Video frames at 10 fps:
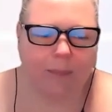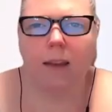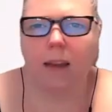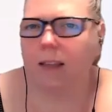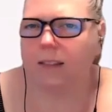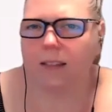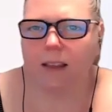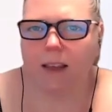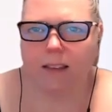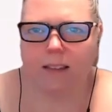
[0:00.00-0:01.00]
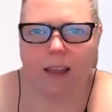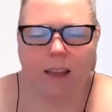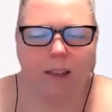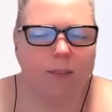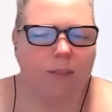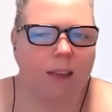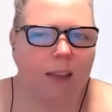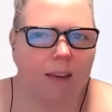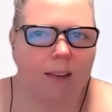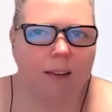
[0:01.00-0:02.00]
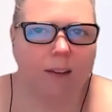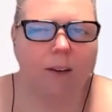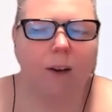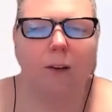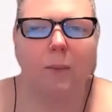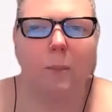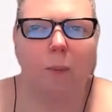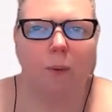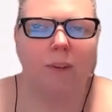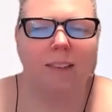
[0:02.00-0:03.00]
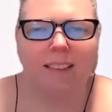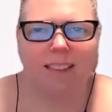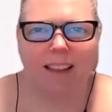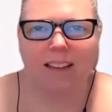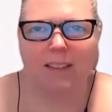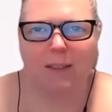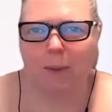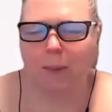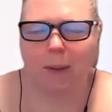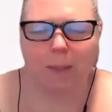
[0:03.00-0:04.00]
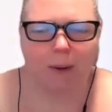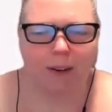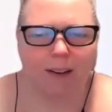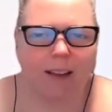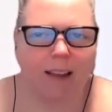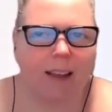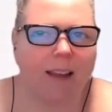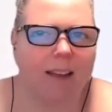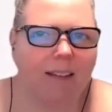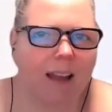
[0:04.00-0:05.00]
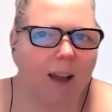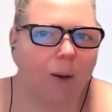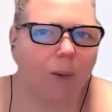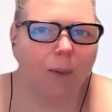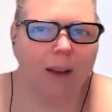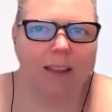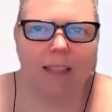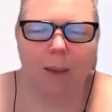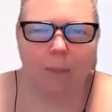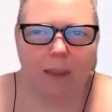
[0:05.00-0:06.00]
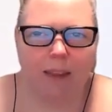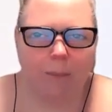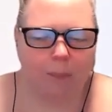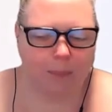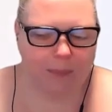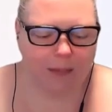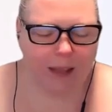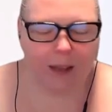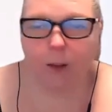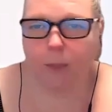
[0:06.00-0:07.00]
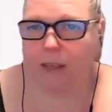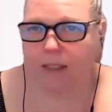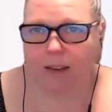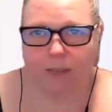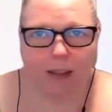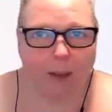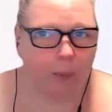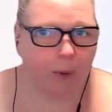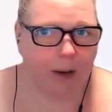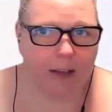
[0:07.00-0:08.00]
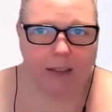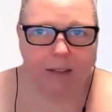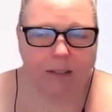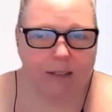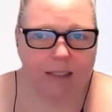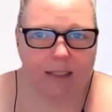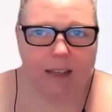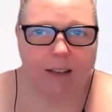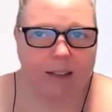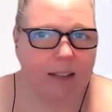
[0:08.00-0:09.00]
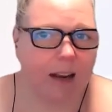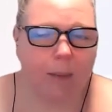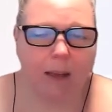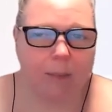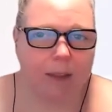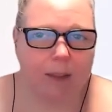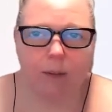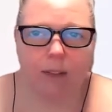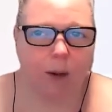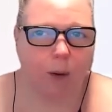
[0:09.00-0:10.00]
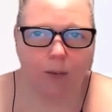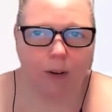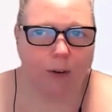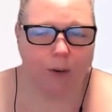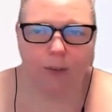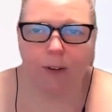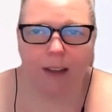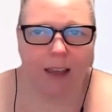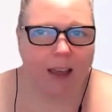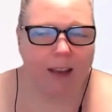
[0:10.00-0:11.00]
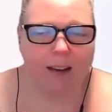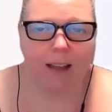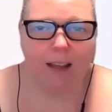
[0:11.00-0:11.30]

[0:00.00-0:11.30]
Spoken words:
The next thing I save in here are important things to remember. Now, what could that be? It could be stuff like product details that I'm going to be using over and over again.